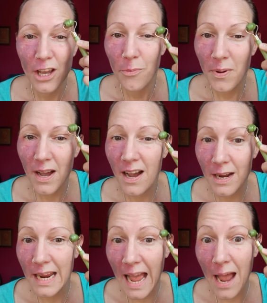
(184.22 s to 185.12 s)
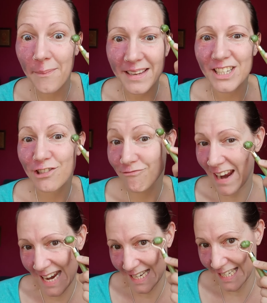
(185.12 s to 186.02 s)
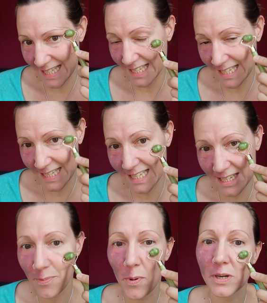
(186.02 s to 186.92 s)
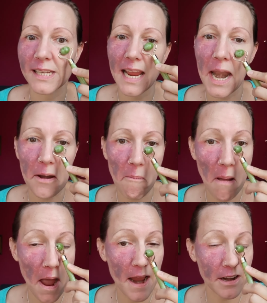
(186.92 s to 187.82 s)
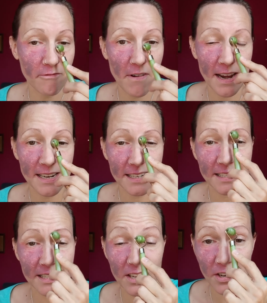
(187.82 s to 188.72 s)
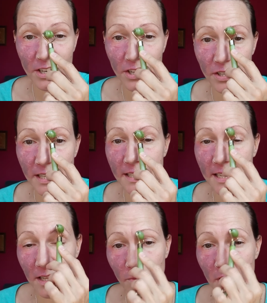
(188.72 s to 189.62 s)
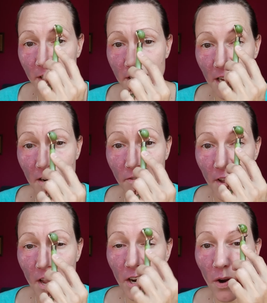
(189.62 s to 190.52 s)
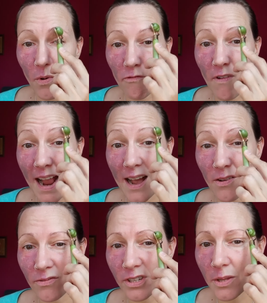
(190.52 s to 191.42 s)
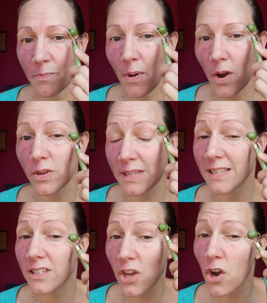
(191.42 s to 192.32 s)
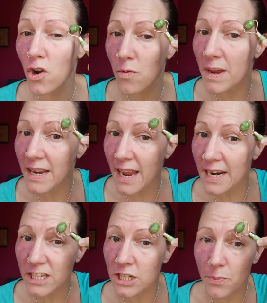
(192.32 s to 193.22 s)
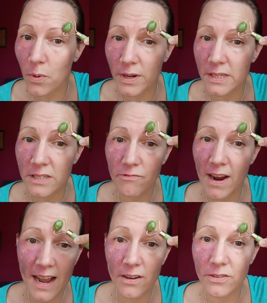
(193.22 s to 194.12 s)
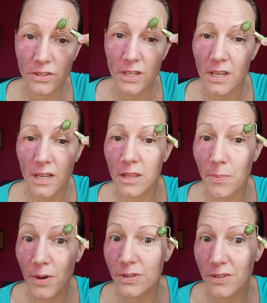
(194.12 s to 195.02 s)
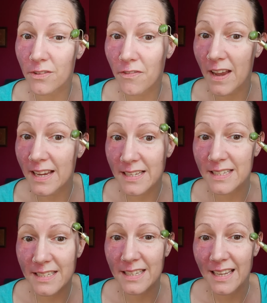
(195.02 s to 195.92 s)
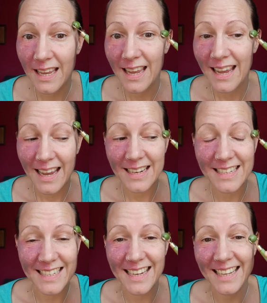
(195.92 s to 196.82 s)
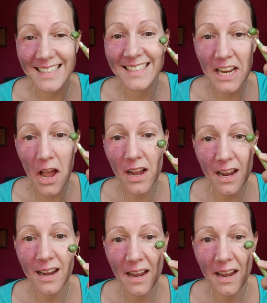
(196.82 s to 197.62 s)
But I am into radiance, body and mind radiance. So you can use this little one to kind of go around the bones. There's so many energy points around the bones of the face. Energy gets stuck.